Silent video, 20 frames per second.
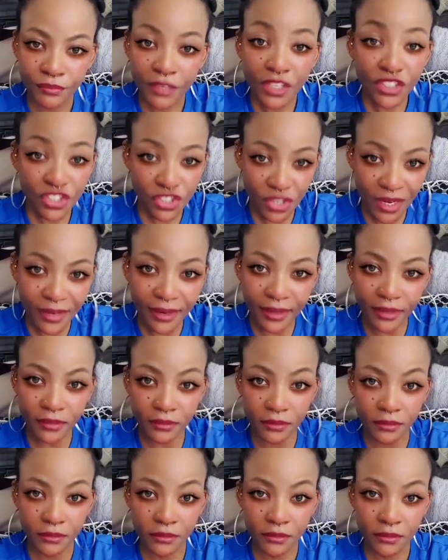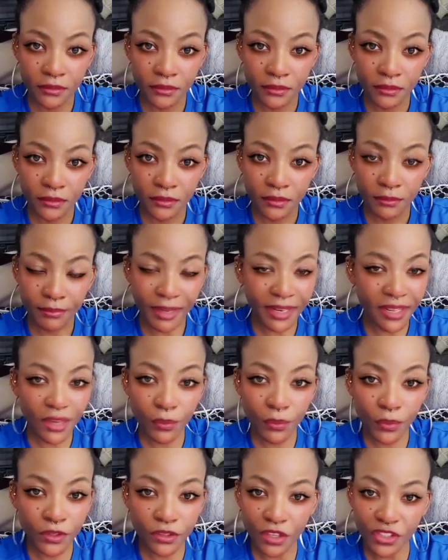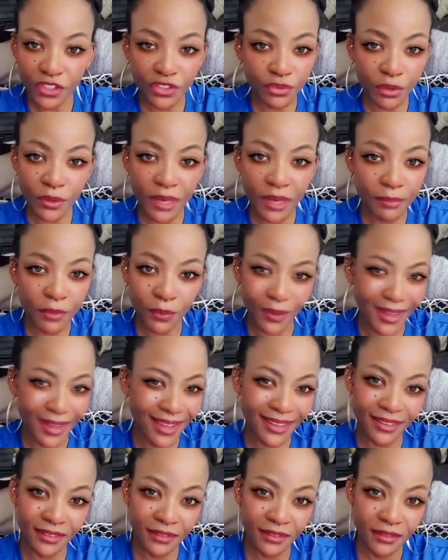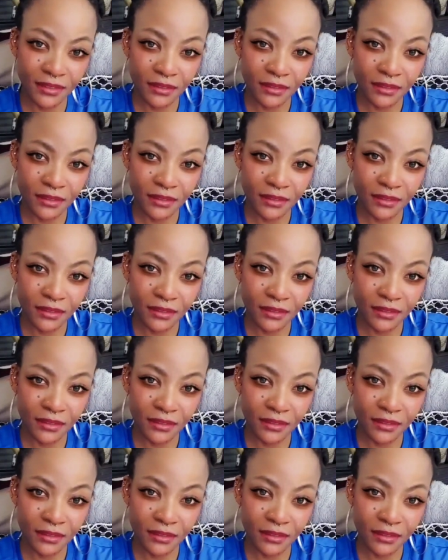Shitting but he will not throw him away.